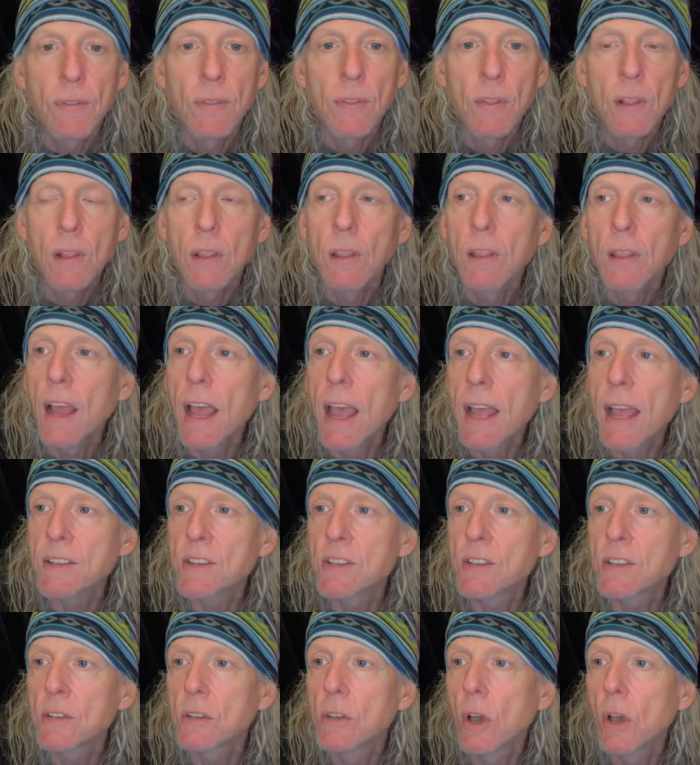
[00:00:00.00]

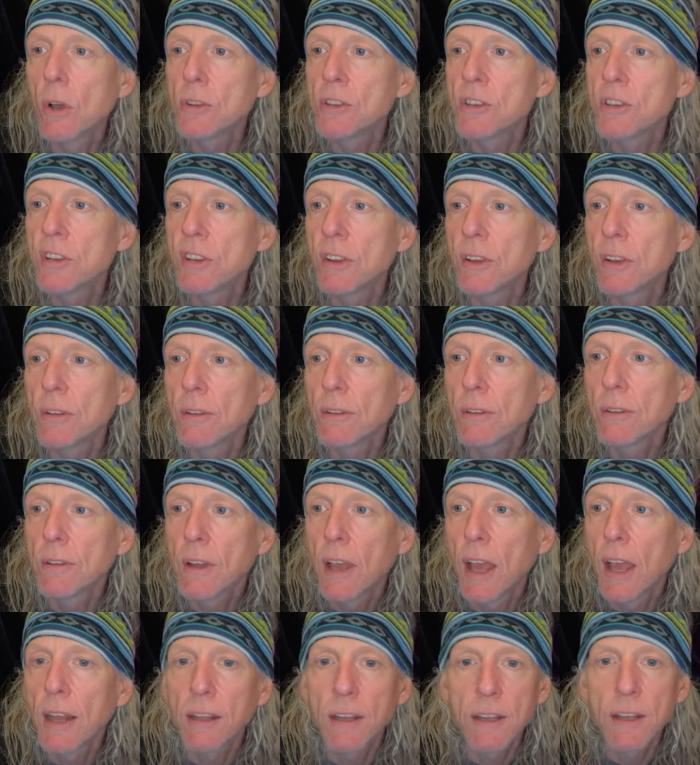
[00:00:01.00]
Let's go to
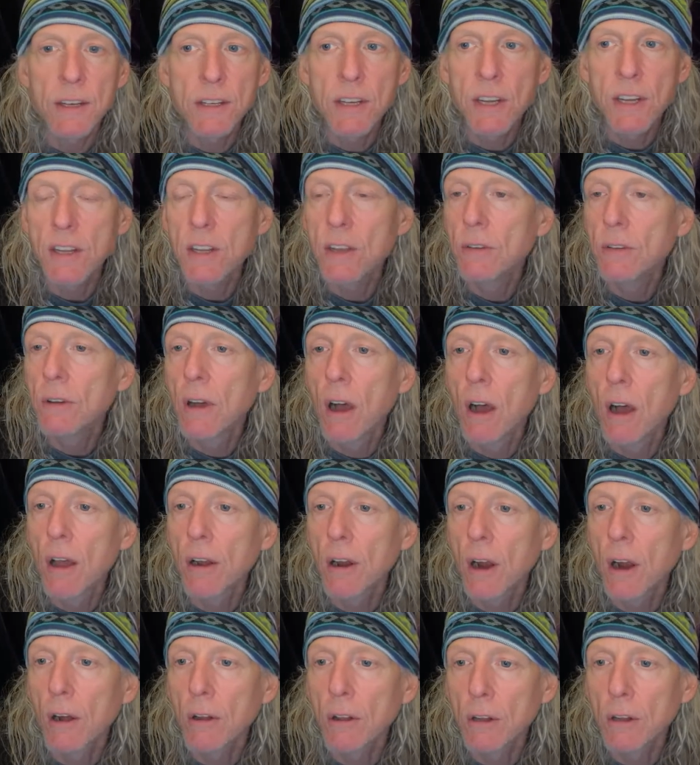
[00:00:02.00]
and continue on
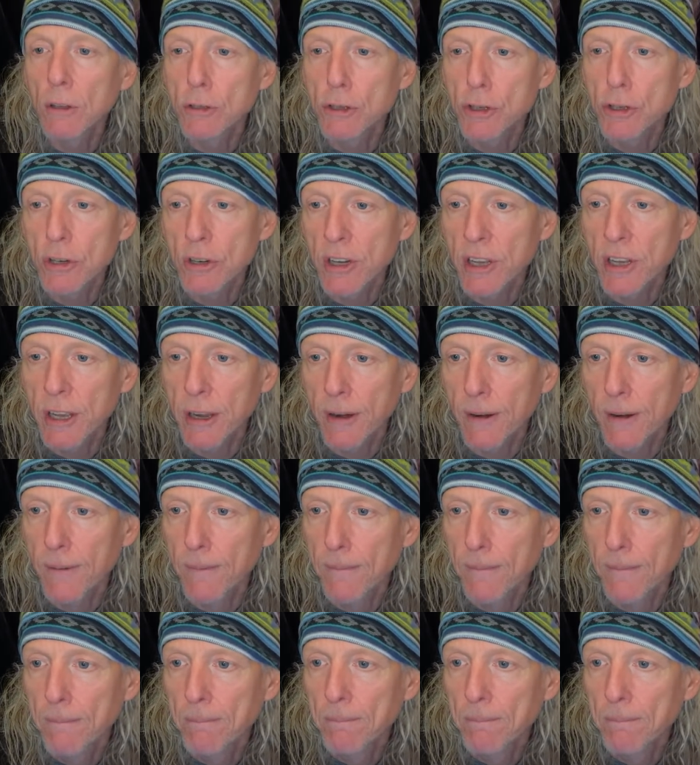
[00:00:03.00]
our little journey here.